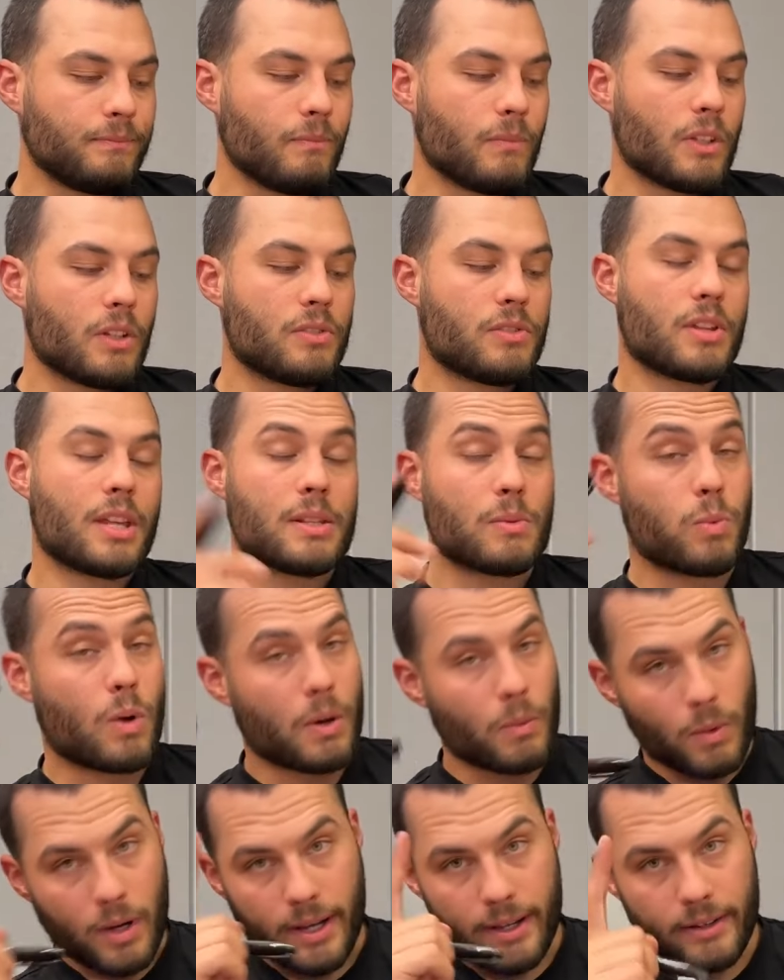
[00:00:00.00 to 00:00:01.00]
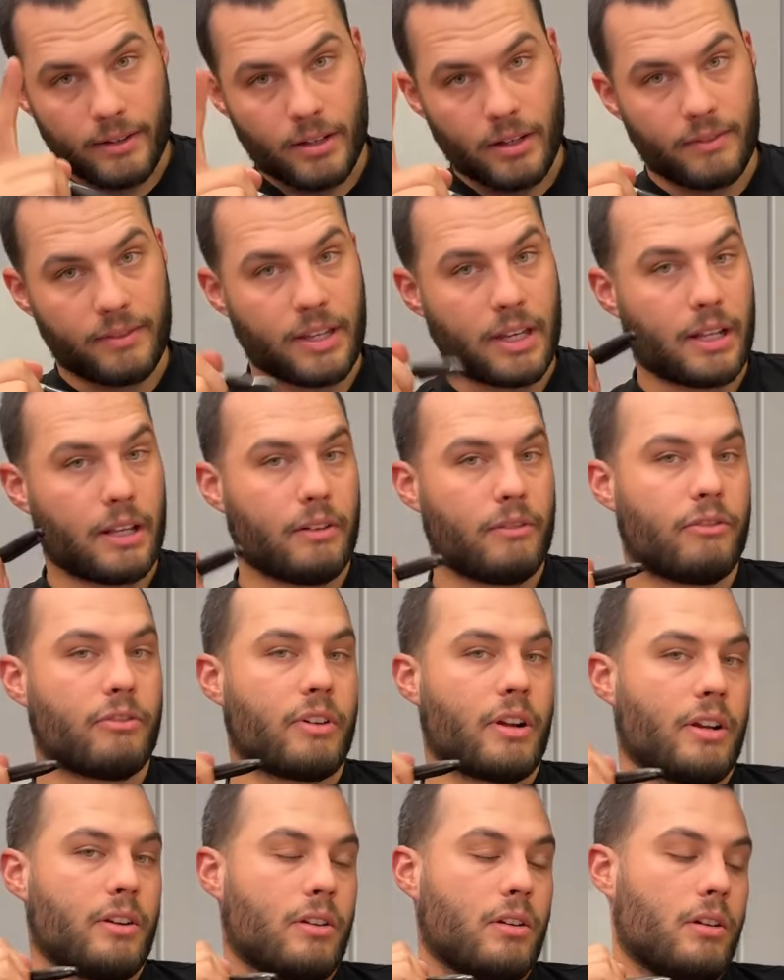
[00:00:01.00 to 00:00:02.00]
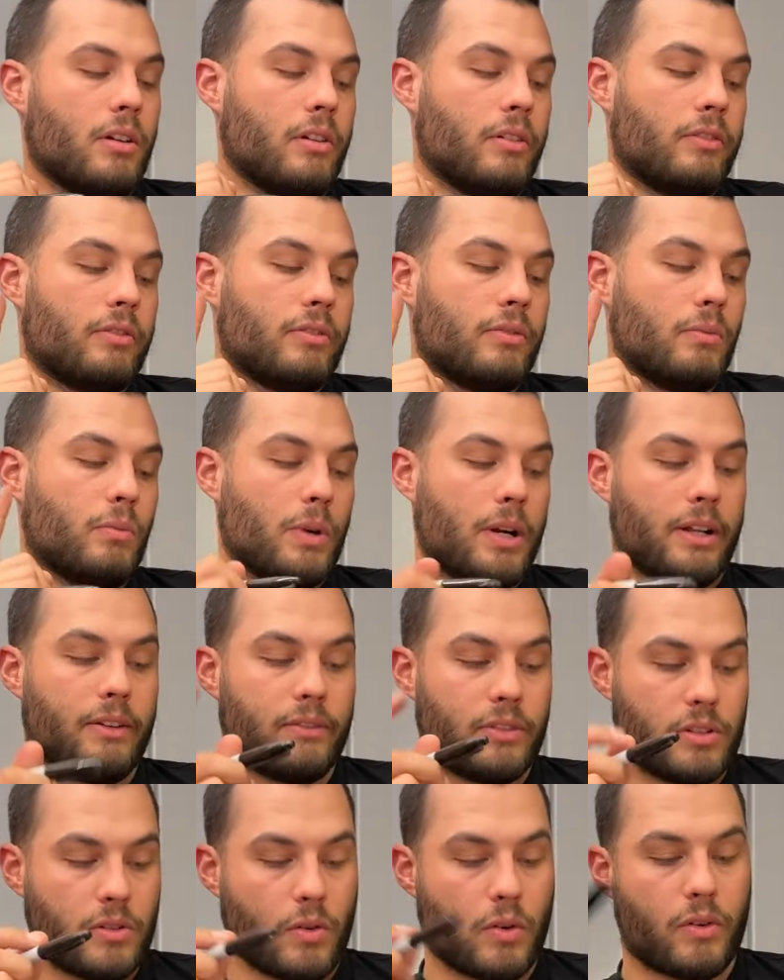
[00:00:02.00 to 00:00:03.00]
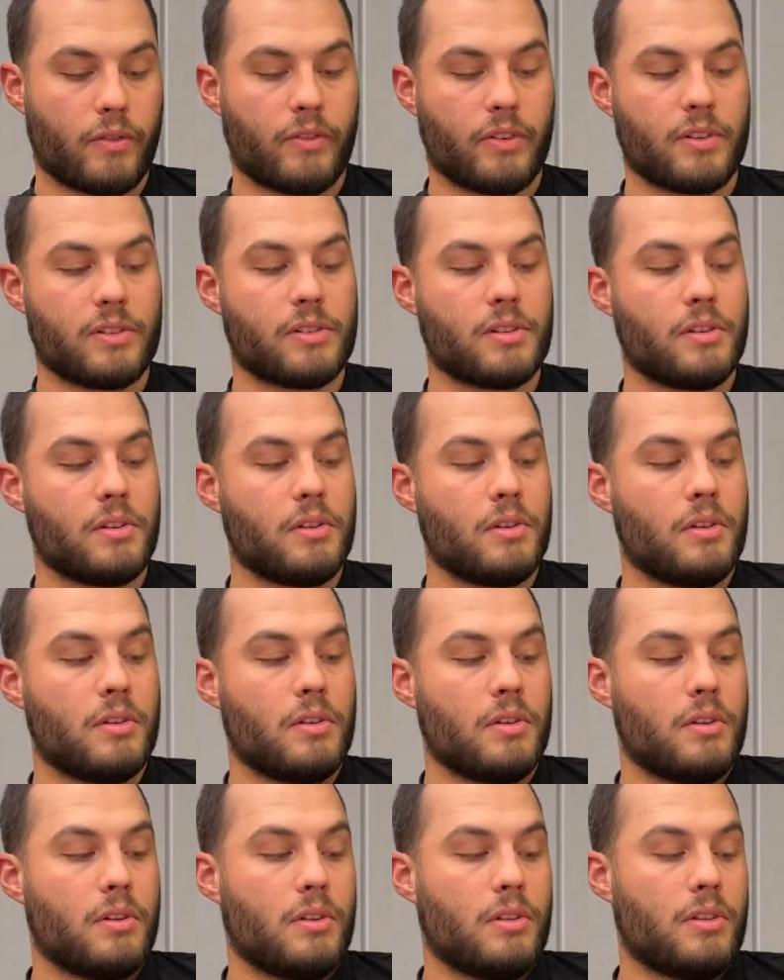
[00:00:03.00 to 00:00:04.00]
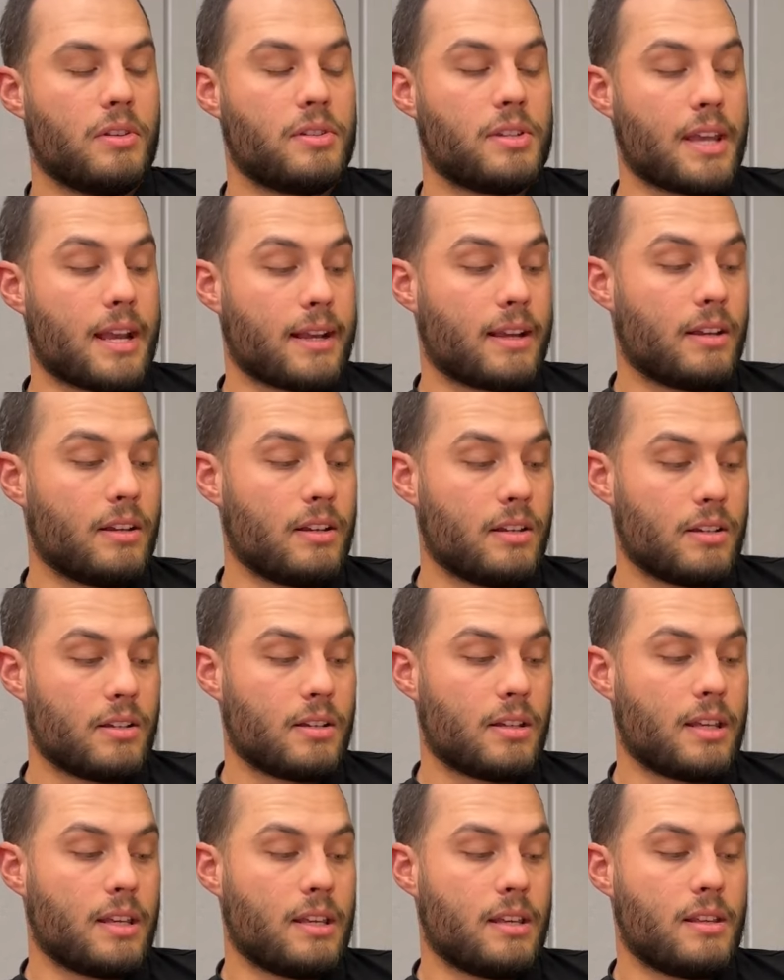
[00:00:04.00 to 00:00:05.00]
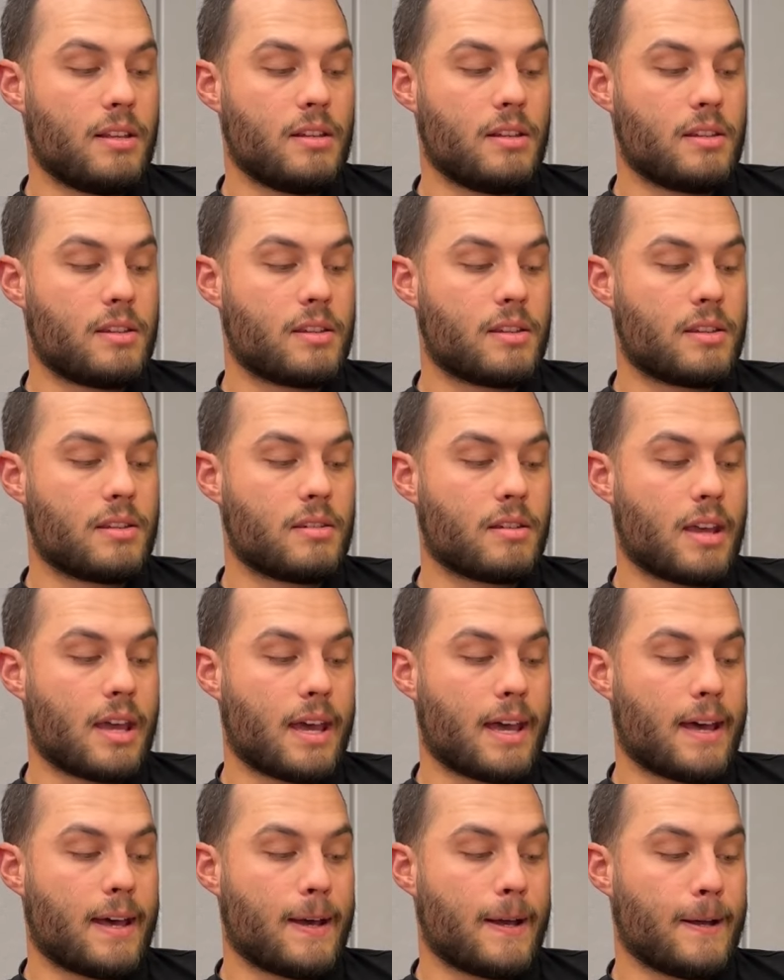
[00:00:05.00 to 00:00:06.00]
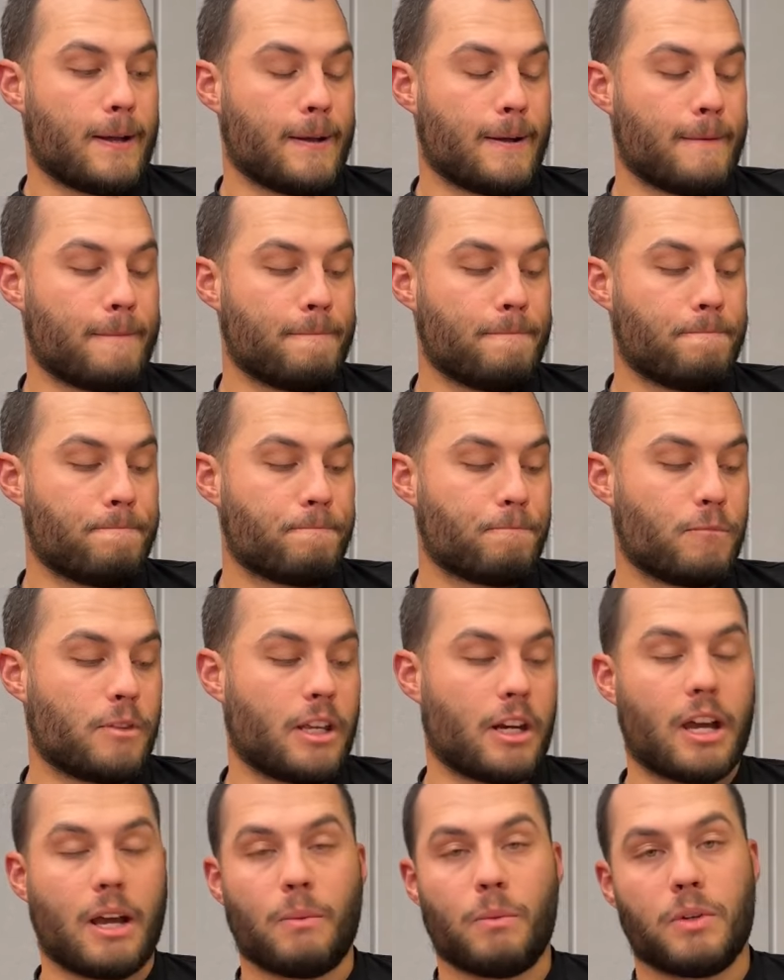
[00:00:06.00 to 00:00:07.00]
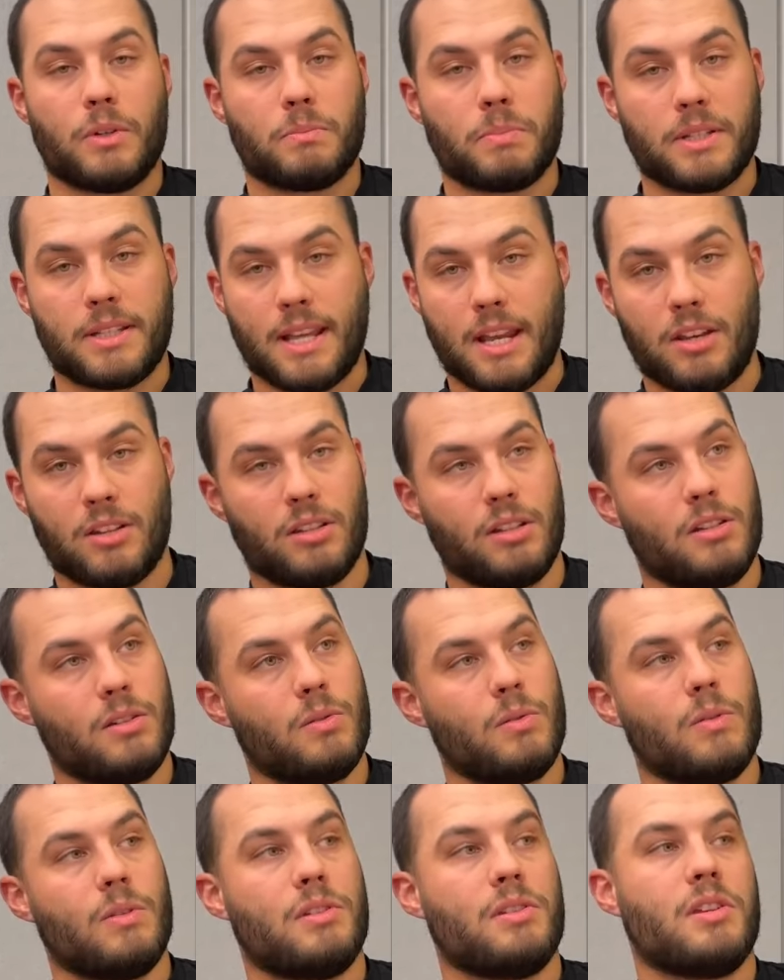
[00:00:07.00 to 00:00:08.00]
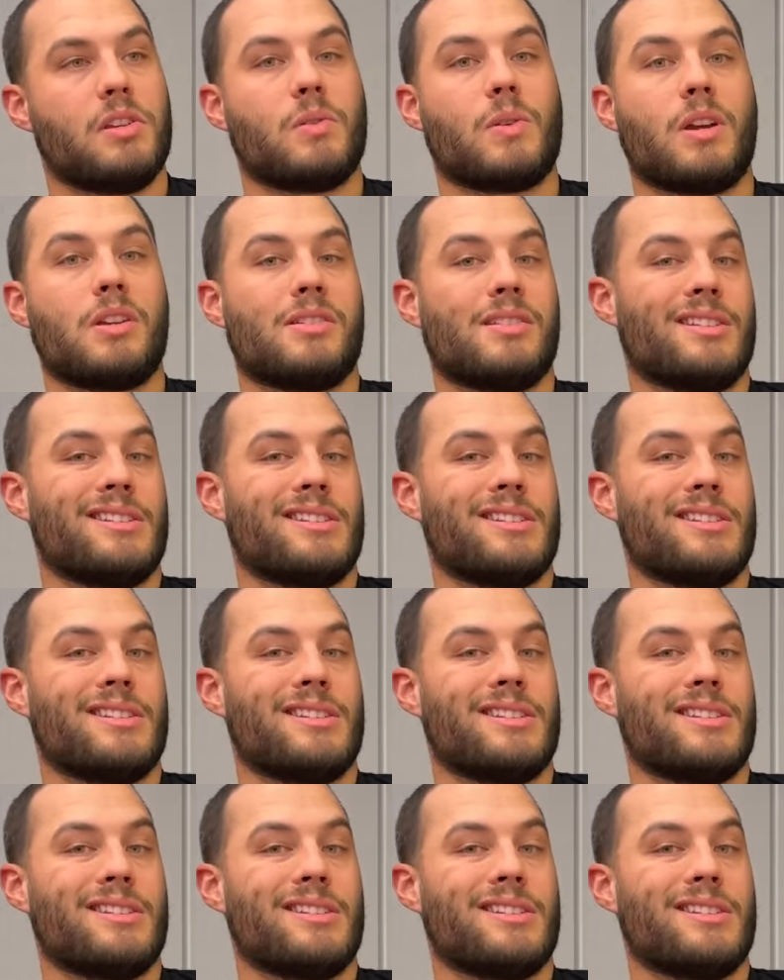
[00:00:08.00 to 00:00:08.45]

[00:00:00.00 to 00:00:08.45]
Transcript: So that's one way of getting in front of wedding photographers. The second is that I would potentially do in this situation is